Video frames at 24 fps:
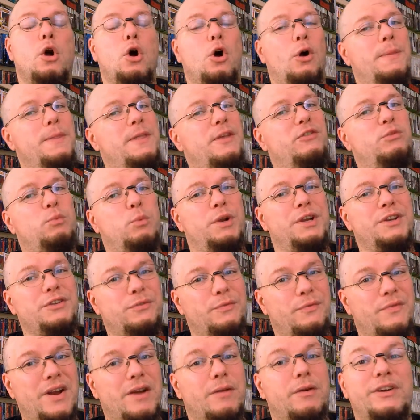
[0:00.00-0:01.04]
on this one is
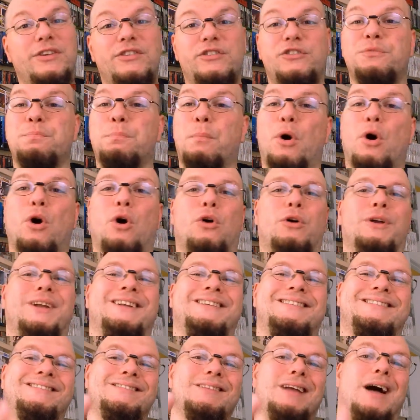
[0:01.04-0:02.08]
very small.
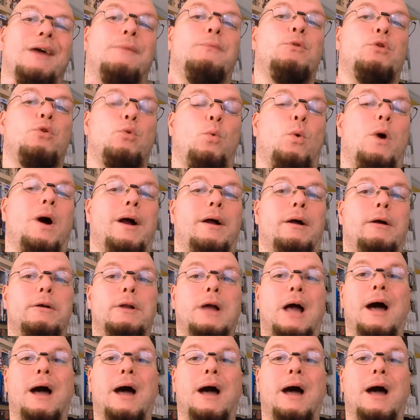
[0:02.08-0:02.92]
It's not required.